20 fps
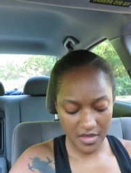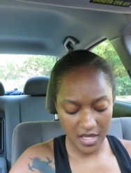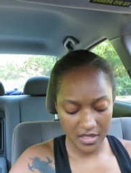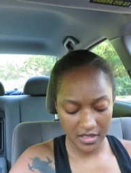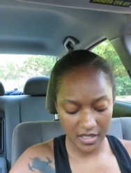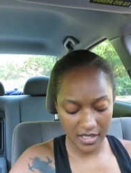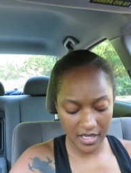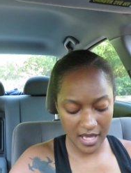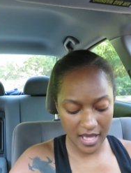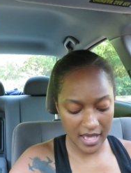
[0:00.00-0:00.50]

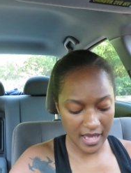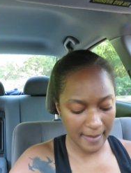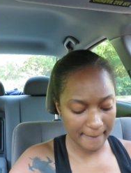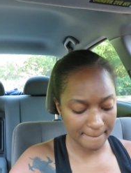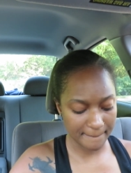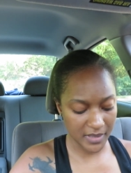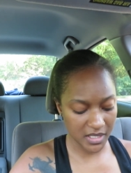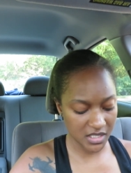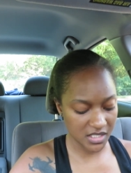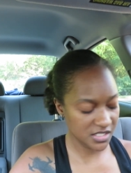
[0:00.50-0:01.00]
Like, I had
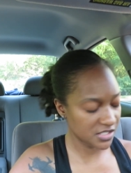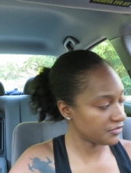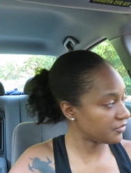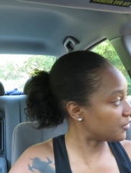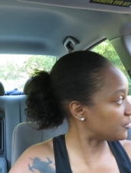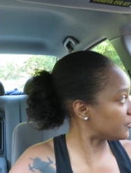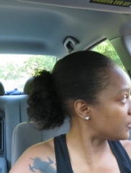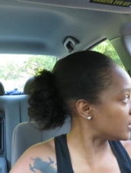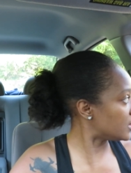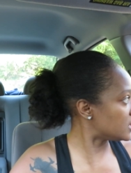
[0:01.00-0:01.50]
many
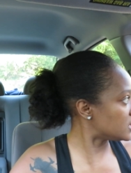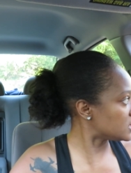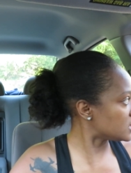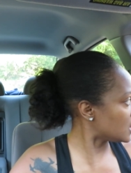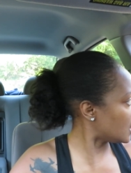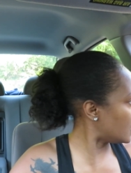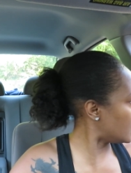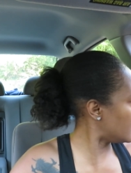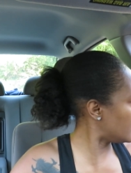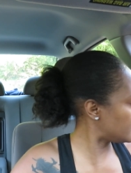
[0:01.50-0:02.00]
different friends.
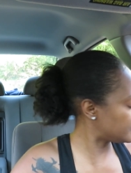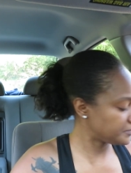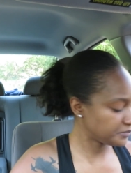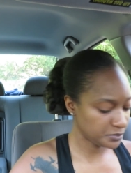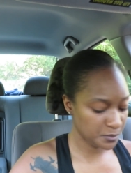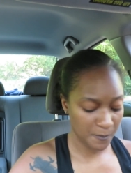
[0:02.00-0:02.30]
Like,